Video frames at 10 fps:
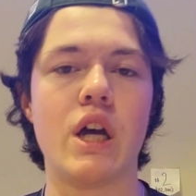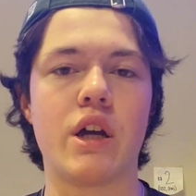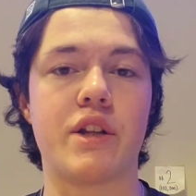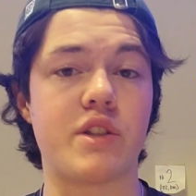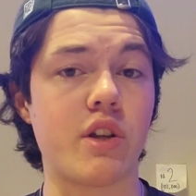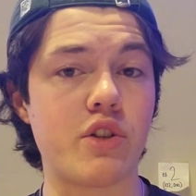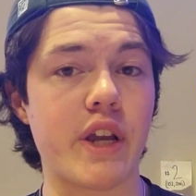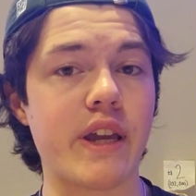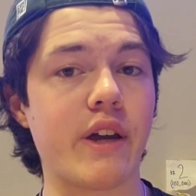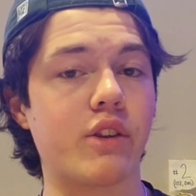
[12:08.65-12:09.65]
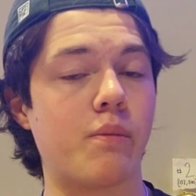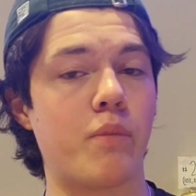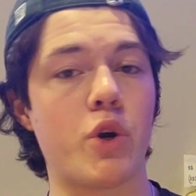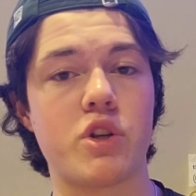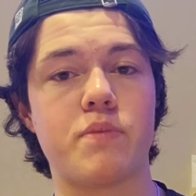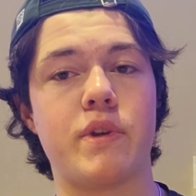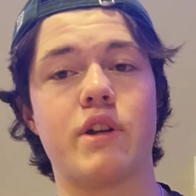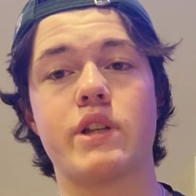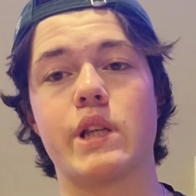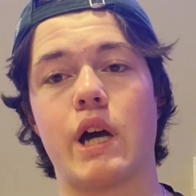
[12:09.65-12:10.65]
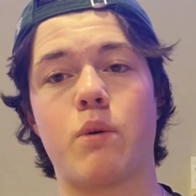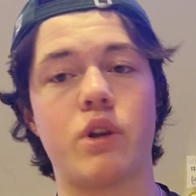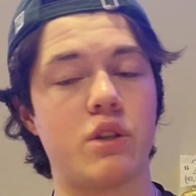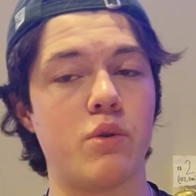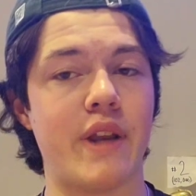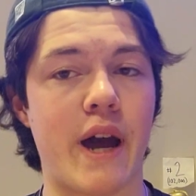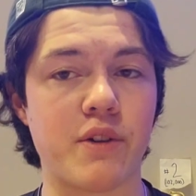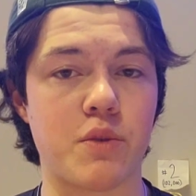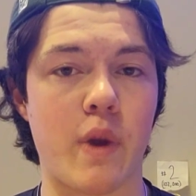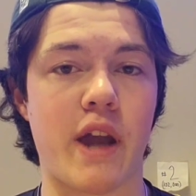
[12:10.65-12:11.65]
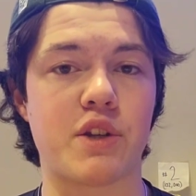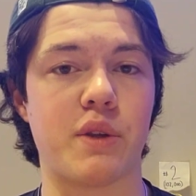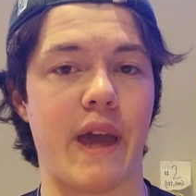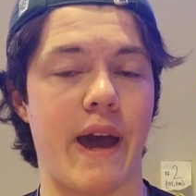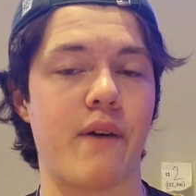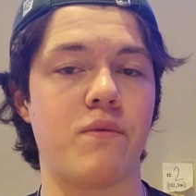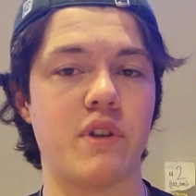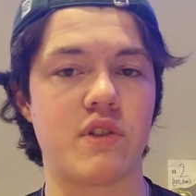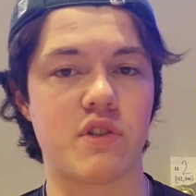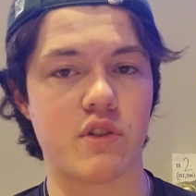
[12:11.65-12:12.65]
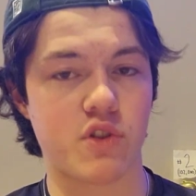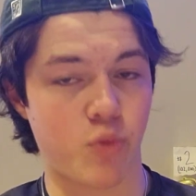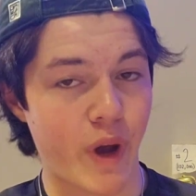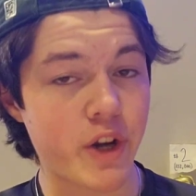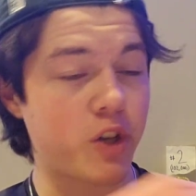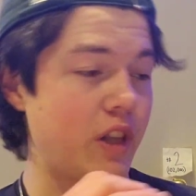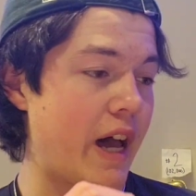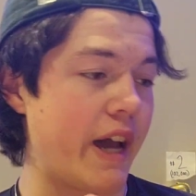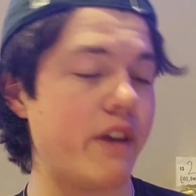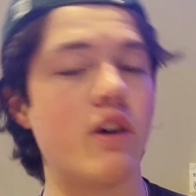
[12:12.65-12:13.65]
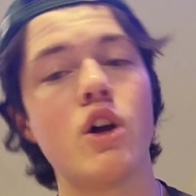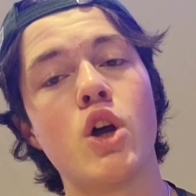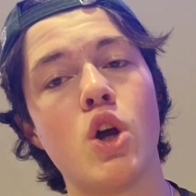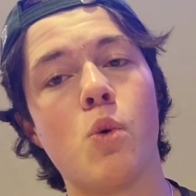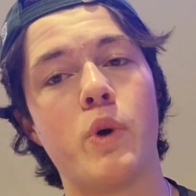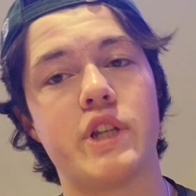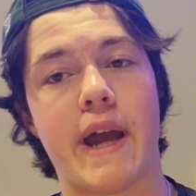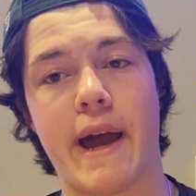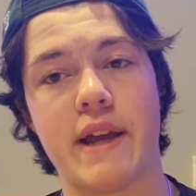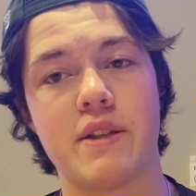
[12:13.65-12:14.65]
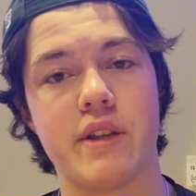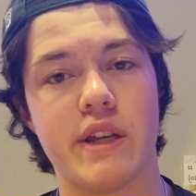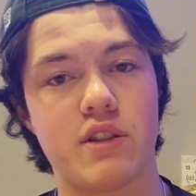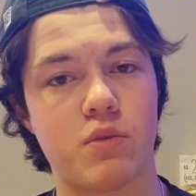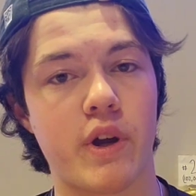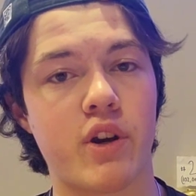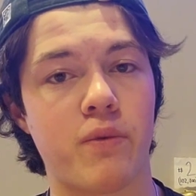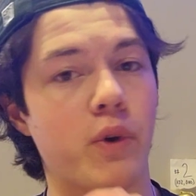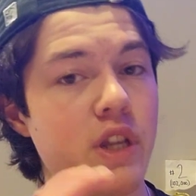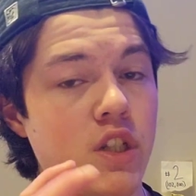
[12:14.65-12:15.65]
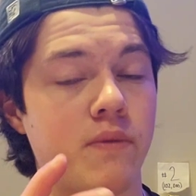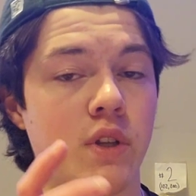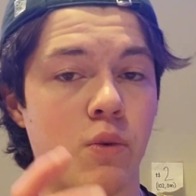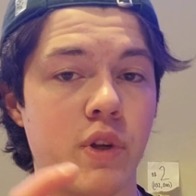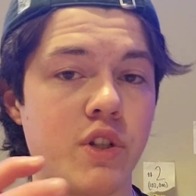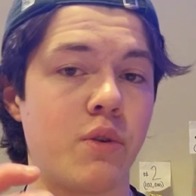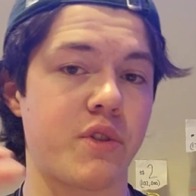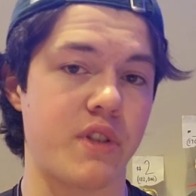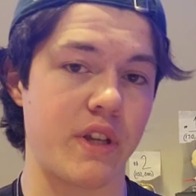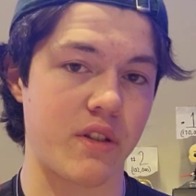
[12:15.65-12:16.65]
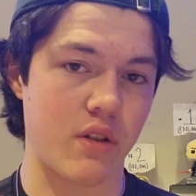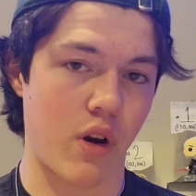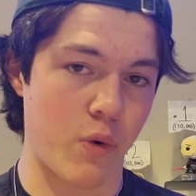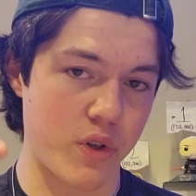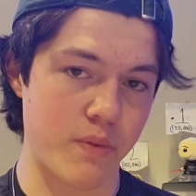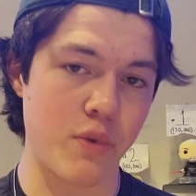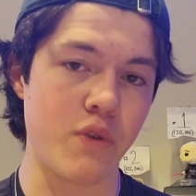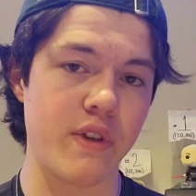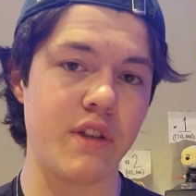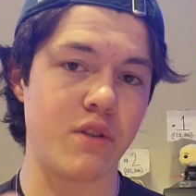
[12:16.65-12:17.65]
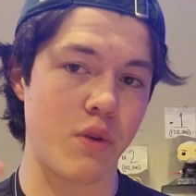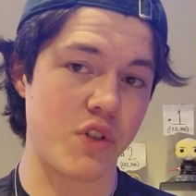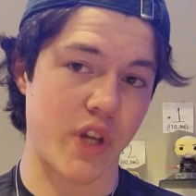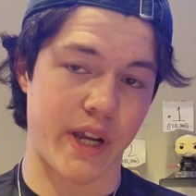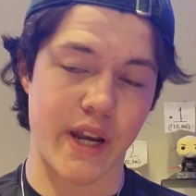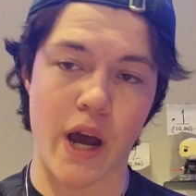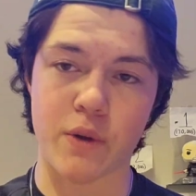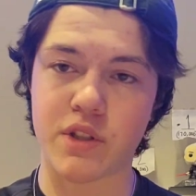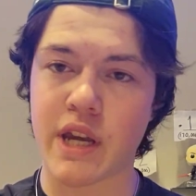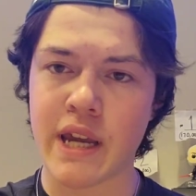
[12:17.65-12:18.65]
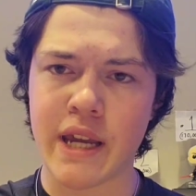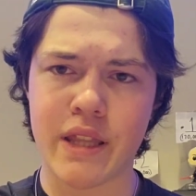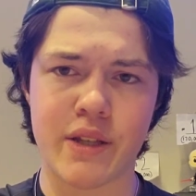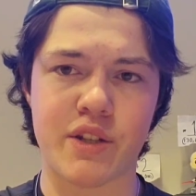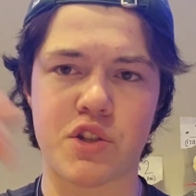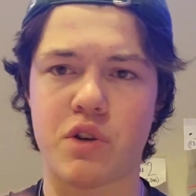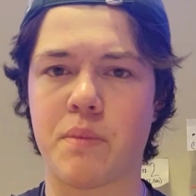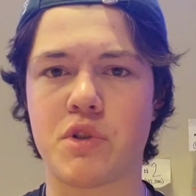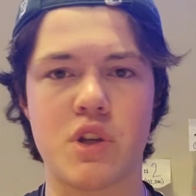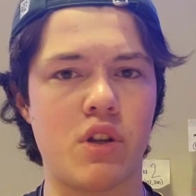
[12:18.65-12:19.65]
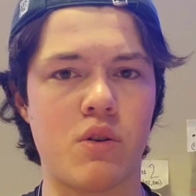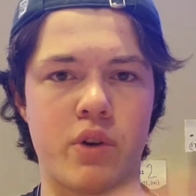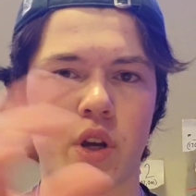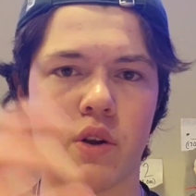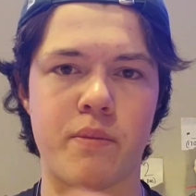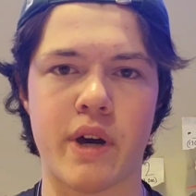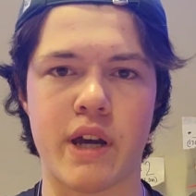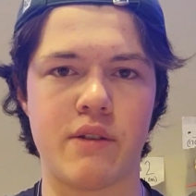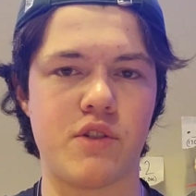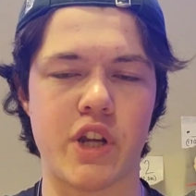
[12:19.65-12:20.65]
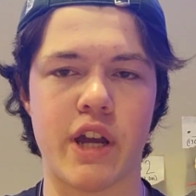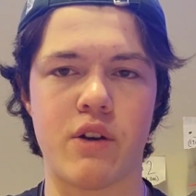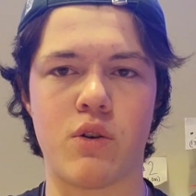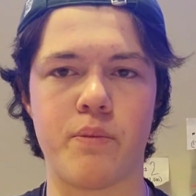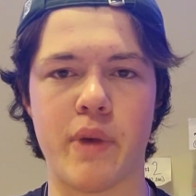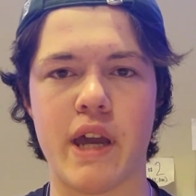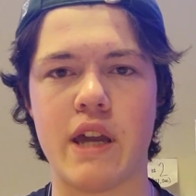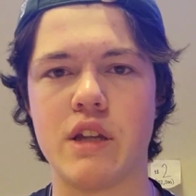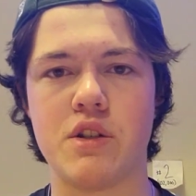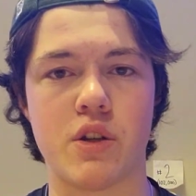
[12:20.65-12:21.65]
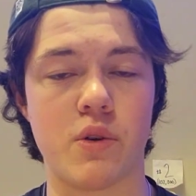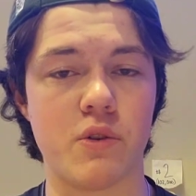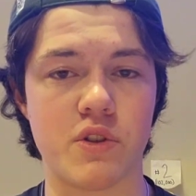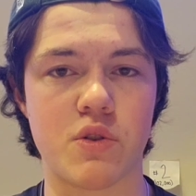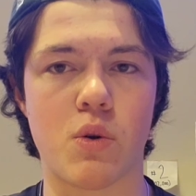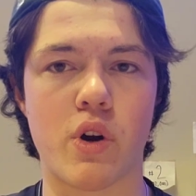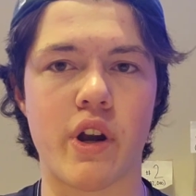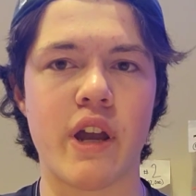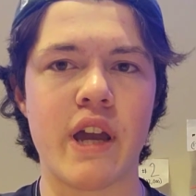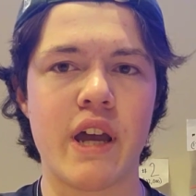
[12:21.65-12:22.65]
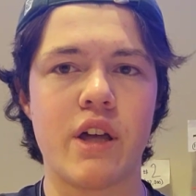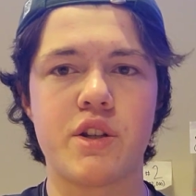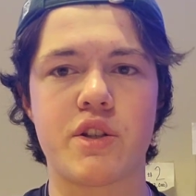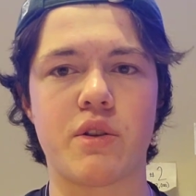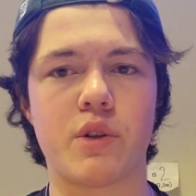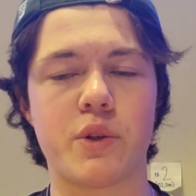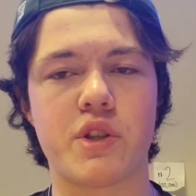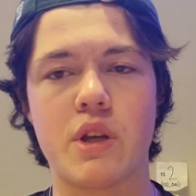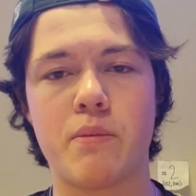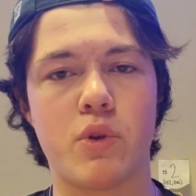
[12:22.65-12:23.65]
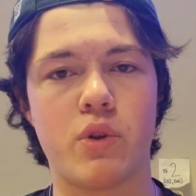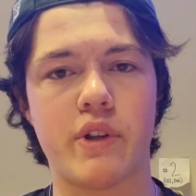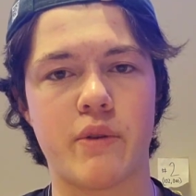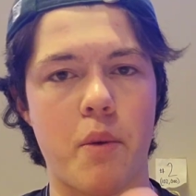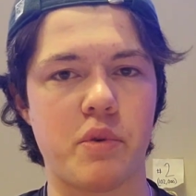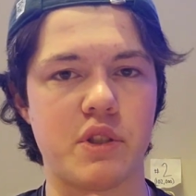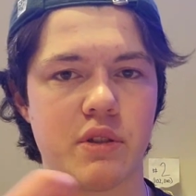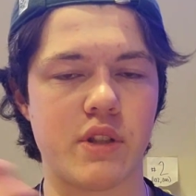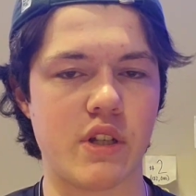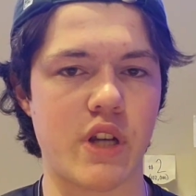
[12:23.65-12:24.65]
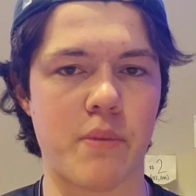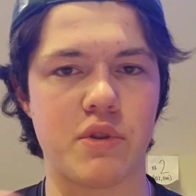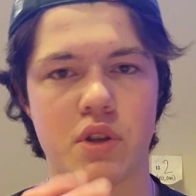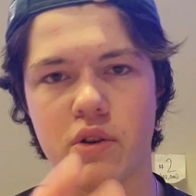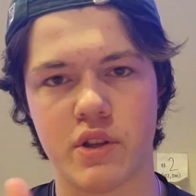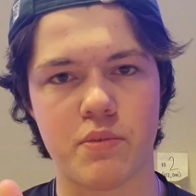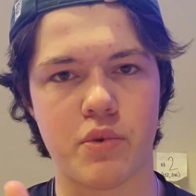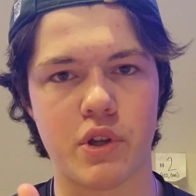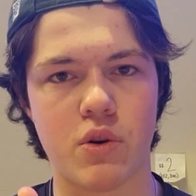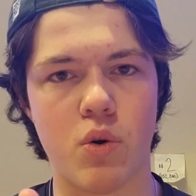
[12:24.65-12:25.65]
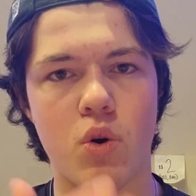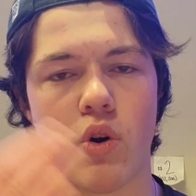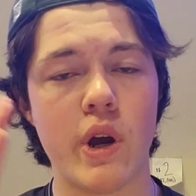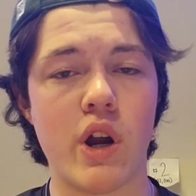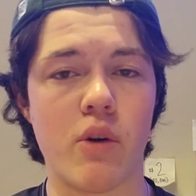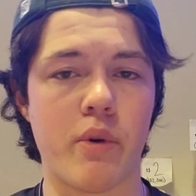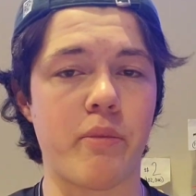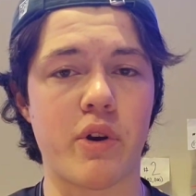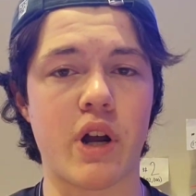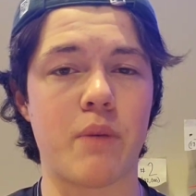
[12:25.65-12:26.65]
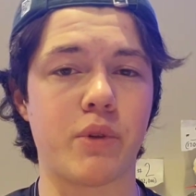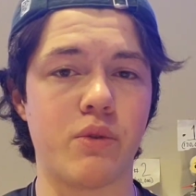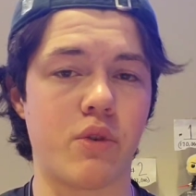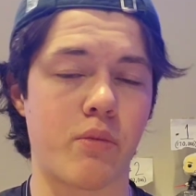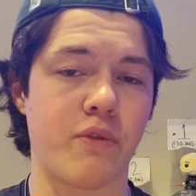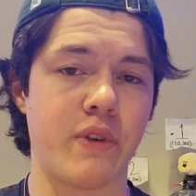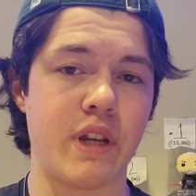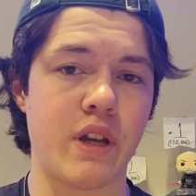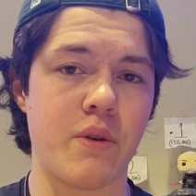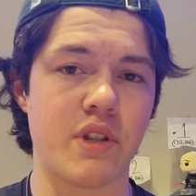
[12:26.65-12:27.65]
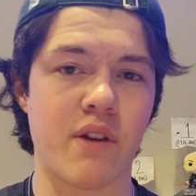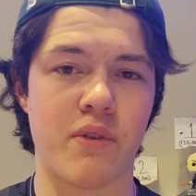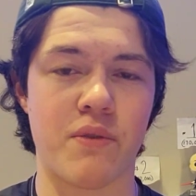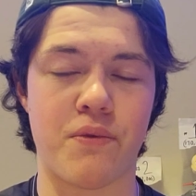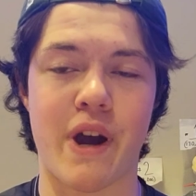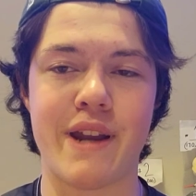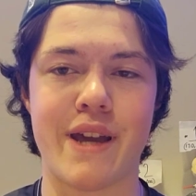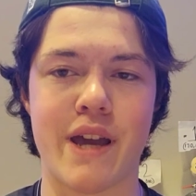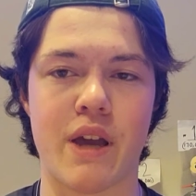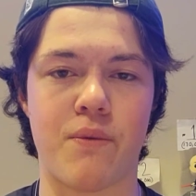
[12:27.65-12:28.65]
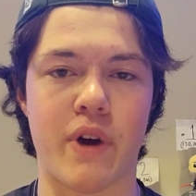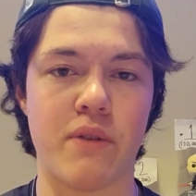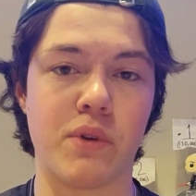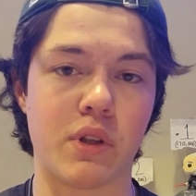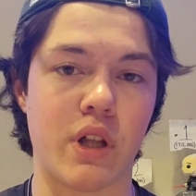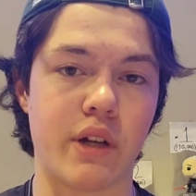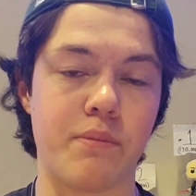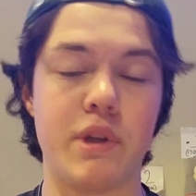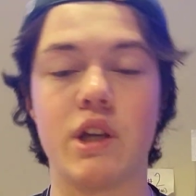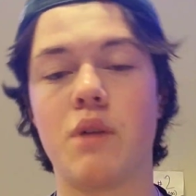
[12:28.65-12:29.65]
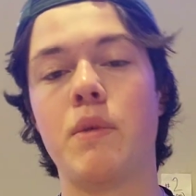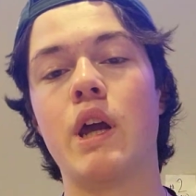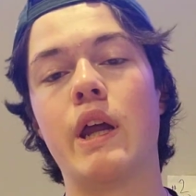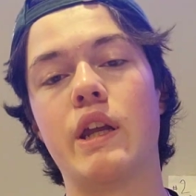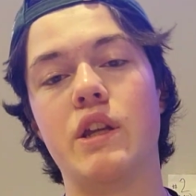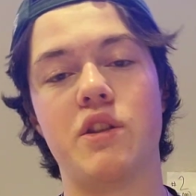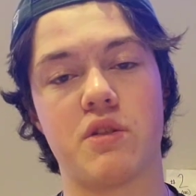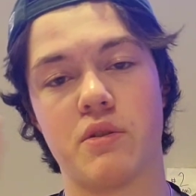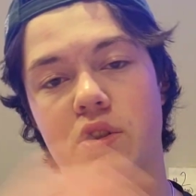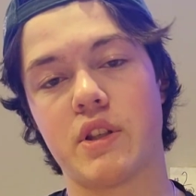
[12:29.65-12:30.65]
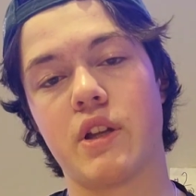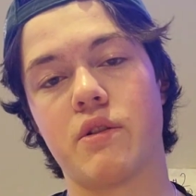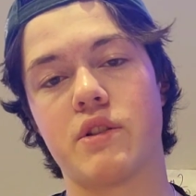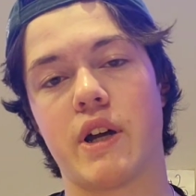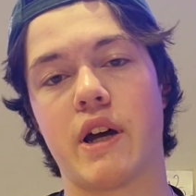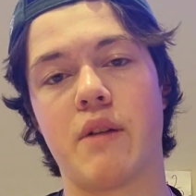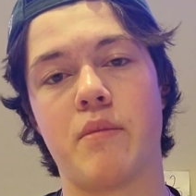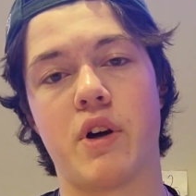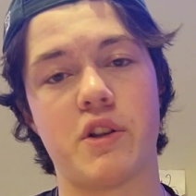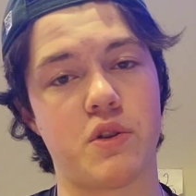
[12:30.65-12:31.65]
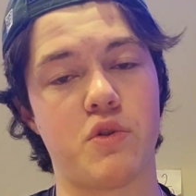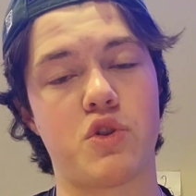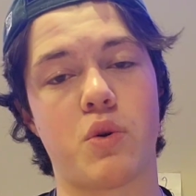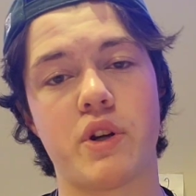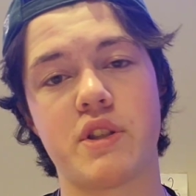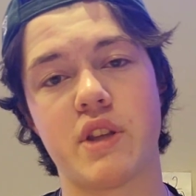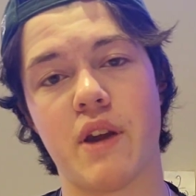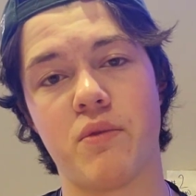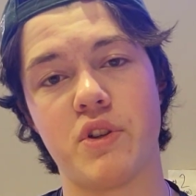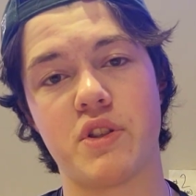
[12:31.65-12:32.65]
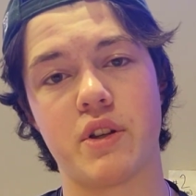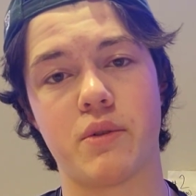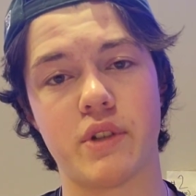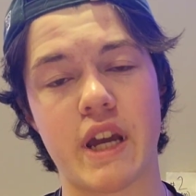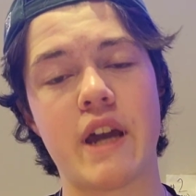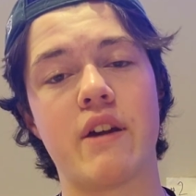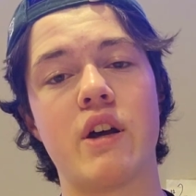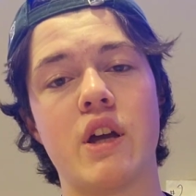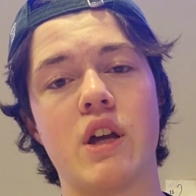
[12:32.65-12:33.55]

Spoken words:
Consider checking out the merch because I wanted to announce we actually have this sweater line which has a sweater for each of the original 6 Star Wars movies. You can check it out in the description or go to my channel page, go to the store. There's just a little symbol that represents each episode and it's pretty cool. Remember, I upload normal videos every Friday at 5 o'clock p.m. Eastern Standard Time. Also shorts every single day.